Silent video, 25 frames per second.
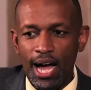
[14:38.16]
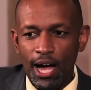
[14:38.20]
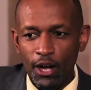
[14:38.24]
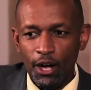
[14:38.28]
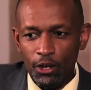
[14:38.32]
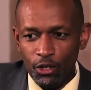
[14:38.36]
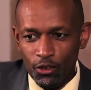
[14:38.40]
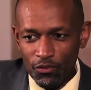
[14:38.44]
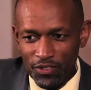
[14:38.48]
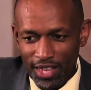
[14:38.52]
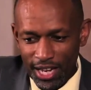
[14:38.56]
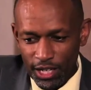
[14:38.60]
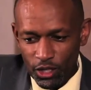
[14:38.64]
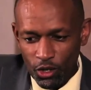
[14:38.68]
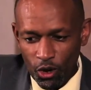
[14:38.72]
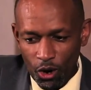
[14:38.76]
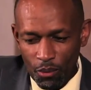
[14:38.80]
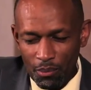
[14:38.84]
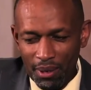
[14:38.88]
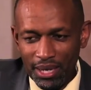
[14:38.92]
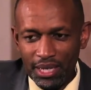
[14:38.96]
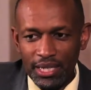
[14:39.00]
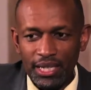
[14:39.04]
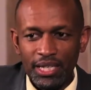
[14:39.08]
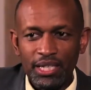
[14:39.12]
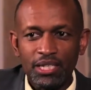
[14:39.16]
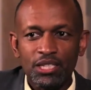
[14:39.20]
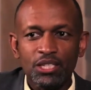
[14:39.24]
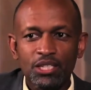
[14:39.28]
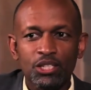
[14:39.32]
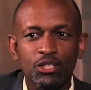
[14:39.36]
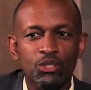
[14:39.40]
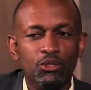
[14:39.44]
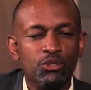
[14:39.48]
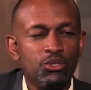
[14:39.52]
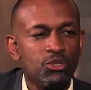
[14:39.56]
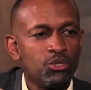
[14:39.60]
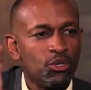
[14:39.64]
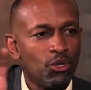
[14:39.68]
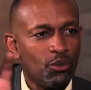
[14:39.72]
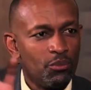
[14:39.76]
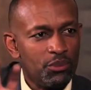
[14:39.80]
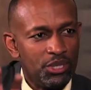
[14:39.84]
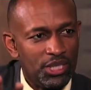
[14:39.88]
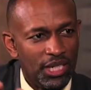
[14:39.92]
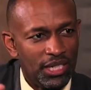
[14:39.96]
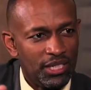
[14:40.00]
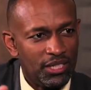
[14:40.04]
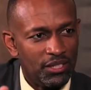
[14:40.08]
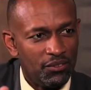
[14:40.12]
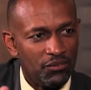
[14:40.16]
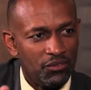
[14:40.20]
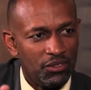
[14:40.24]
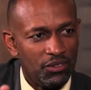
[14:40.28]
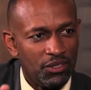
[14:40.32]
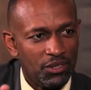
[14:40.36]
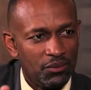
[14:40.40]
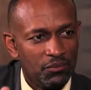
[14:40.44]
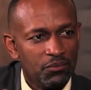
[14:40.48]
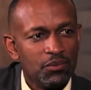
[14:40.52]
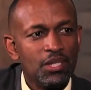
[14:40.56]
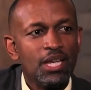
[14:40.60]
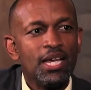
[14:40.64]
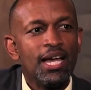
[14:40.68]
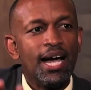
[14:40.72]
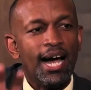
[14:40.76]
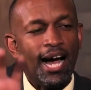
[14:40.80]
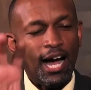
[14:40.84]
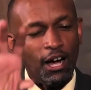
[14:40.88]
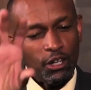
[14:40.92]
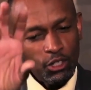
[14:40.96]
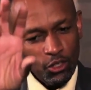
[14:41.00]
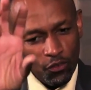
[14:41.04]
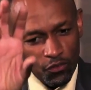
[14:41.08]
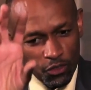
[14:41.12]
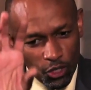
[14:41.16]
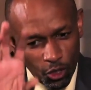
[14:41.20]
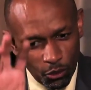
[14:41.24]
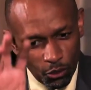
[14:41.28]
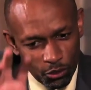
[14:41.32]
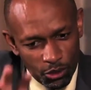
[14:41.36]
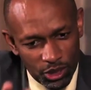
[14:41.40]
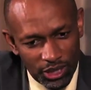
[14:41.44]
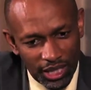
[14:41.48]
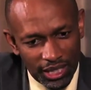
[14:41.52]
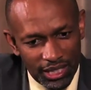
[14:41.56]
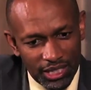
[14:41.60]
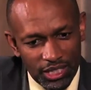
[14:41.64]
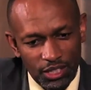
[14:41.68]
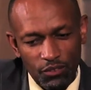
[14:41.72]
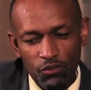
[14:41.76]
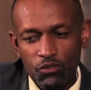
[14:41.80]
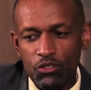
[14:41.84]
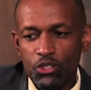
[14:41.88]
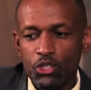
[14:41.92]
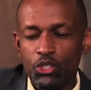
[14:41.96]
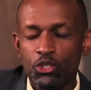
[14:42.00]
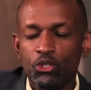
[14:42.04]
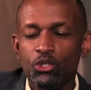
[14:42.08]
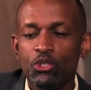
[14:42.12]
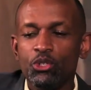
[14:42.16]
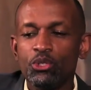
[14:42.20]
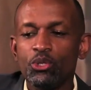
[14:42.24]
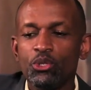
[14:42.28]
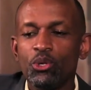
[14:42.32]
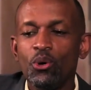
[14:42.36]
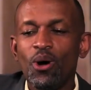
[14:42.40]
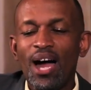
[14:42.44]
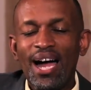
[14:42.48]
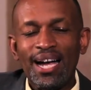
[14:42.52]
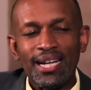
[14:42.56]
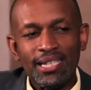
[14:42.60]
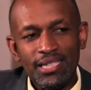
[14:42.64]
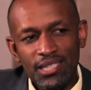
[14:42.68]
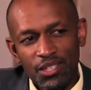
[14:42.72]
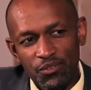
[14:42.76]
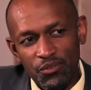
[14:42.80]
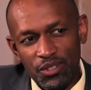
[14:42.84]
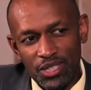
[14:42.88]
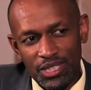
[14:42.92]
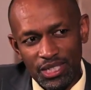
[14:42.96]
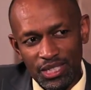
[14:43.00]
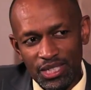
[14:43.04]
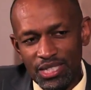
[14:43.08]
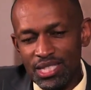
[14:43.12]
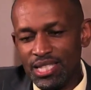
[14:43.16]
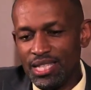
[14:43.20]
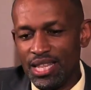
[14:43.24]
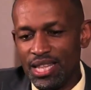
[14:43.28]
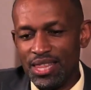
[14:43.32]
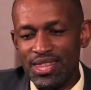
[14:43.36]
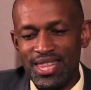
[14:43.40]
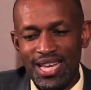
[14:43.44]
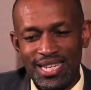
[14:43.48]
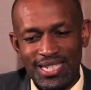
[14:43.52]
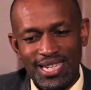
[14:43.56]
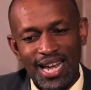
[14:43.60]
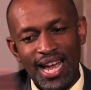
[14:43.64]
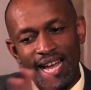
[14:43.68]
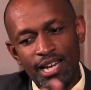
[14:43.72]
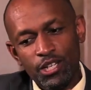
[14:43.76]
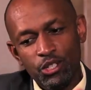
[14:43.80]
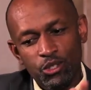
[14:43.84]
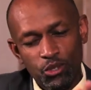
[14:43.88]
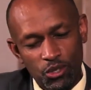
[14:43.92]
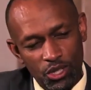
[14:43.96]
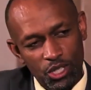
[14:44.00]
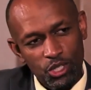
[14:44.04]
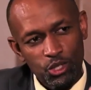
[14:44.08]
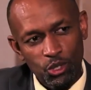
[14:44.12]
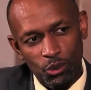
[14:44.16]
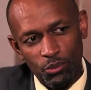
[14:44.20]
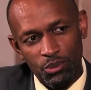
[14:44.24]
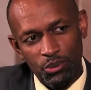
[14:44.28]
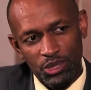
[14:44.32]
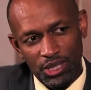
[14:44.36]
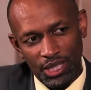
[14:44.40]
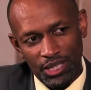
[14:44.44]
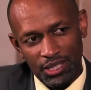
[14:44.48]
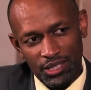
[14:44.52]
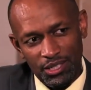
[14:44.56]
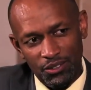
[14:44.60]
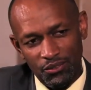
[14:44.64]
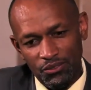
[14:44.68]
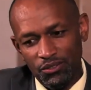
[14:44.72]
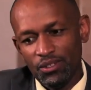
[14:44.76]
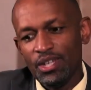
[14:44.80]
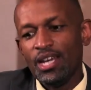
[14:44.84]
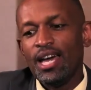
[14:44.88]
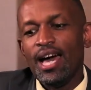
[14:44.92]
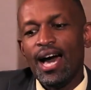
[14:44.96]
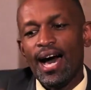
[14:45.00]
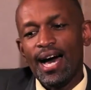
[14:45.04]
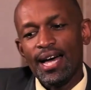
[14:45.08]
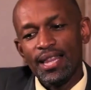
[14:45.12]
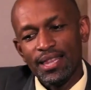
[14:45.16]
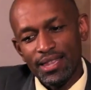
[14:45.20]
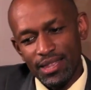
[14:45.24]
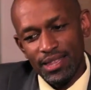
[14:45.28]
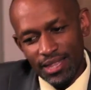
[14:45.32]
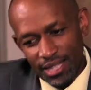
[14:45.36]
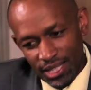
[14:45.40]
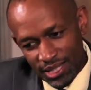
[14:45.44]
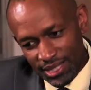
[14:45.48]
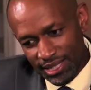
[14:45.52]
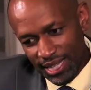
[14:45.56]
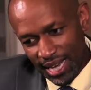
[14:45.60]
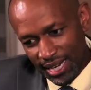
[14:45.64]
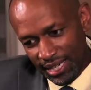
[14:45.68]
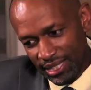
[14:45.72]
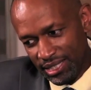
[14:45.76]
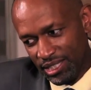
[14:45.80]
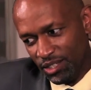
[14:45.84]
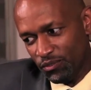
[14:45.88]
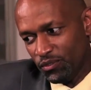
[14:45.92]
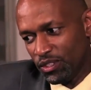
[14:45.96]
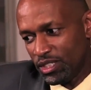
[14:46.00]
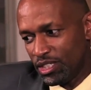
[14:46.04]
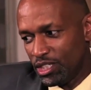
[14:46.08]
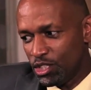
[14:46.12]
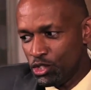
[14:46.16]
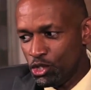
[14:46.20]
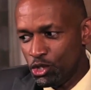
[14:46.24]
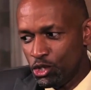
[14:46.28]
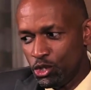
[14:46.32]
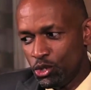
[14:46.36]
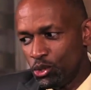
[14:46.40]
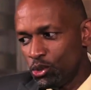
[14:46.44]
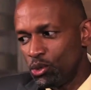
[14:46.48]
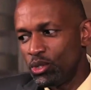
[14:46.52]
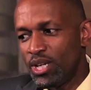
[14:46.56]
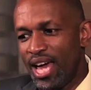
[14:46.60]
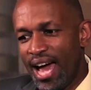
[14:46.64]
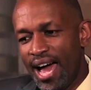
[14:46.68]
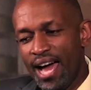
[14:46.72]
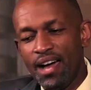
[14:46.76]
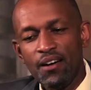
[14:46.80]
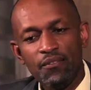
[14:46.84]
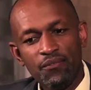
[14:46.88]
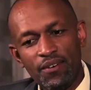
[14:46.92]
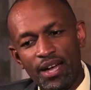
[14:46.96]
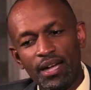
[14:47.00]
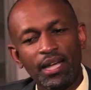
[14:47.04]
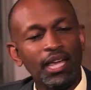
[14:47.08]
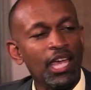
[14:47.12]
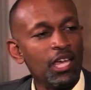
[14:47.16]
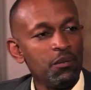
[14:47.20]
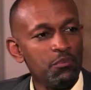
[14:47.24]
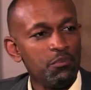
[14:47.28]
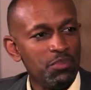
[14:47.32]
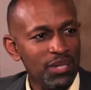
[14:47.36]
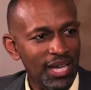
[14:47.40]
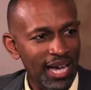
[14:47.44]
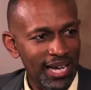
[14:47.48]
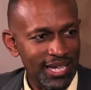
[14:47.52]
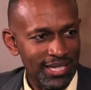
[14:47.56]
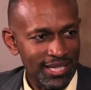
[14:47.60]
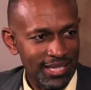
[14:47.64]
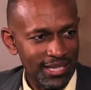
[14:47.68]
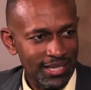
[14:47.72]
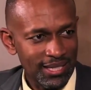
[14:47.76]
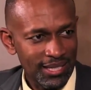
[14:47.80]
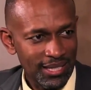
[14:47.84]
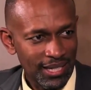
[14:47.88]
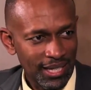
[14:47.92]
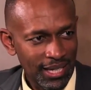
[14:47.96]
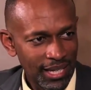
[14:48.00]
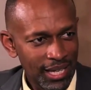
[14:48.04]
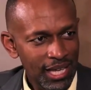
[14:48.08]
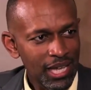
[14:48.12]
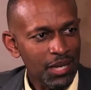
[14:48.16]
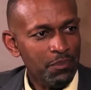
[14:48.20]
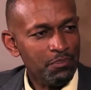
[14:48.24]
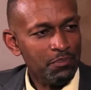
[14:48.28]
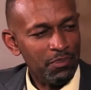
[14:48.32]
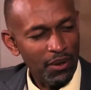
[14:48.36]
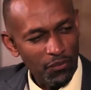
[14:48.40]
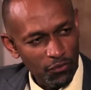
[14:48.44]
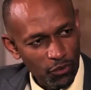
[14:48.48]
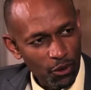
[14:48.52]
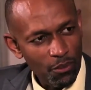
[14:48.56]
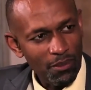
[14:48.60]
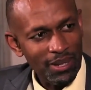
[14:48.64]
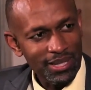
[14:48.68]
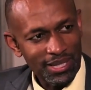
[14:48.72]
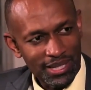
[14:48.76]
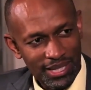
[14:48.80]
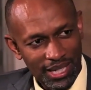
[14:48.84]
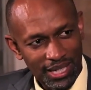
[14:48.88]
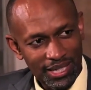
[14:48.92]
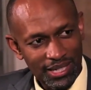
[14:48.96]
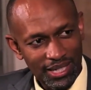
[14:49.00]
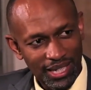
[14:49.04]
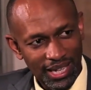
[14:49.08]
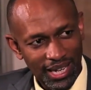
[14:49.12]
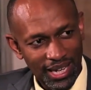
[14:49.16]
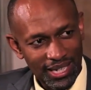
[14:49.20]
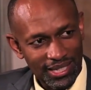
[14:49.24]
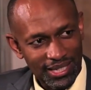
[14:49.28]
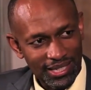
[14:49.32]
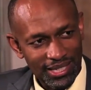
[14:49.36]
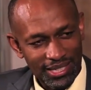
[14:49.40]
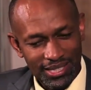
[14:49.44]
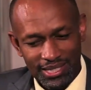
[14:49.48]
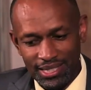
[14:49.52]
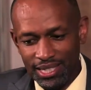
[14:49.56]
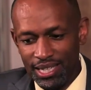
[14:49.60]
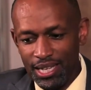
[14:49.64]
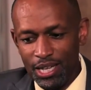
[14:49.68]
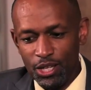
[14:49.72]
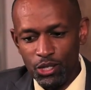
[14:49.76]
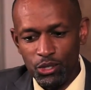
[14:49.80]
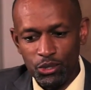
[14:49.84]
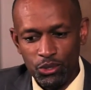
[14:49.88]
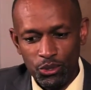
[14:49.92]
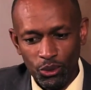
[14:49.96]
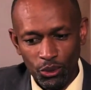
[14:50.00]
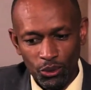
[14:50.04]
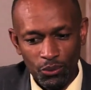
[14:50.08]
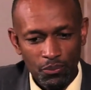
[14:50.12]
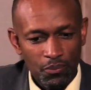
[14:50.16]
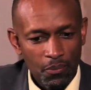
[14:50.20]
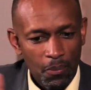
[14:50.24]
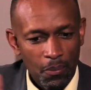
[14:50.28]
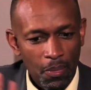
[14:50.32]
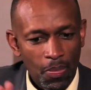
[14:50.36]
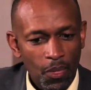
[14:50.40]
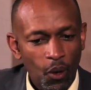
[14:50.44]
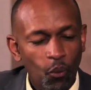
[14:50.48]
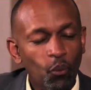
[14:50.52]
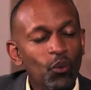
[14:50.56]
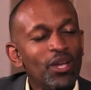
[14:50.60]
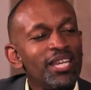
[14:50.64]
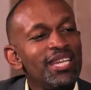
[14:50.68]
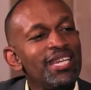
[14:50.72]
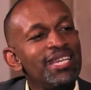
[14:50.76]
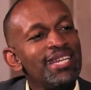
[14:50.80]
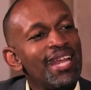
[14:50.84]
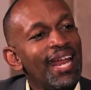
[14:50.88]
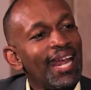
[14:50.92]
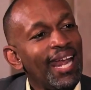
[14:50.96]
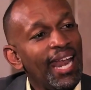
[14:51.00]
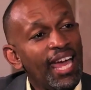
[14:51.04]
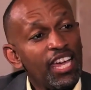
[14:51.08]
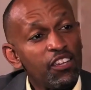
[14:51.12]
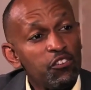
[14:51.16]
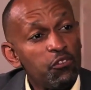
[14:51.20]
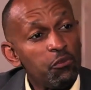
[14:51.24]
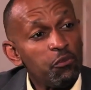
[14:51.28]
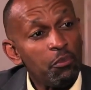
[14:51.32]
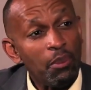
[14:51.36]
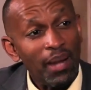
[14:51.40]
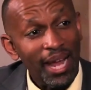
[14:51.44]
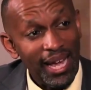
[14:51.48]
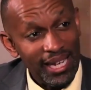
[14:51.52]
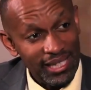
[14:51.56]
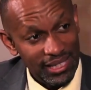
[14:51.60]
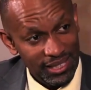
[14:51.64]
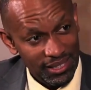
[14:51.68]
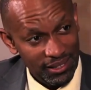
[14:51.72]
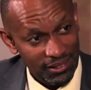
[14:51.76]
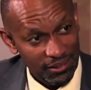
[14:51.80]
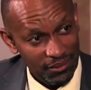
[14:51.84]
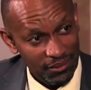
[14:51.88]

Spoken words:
Out of that core mandate, you draw objectives. Out of the objectives, you draw activities that add to this objective. These activities should have KPIs, key performance indicators. So we need a life plan